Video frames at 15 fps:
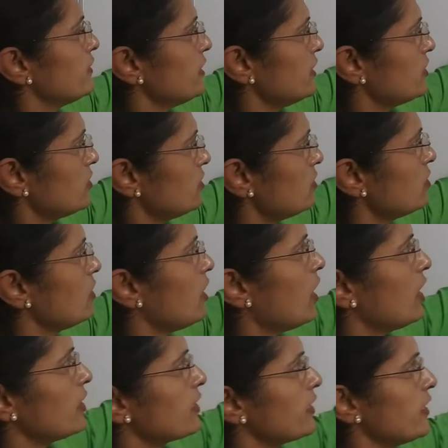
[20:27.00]
deer
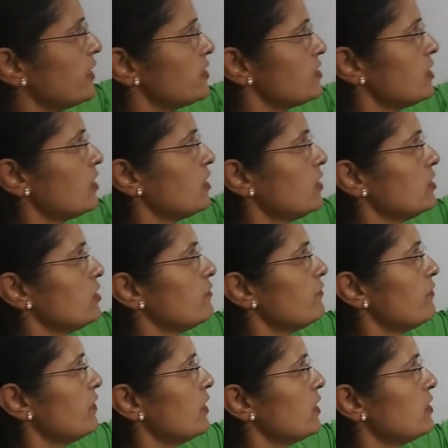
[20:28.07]
are grazing in the
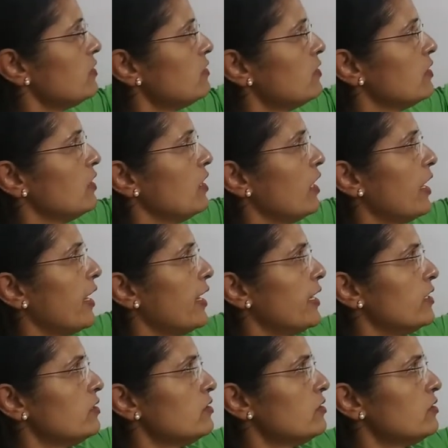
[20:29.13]
field and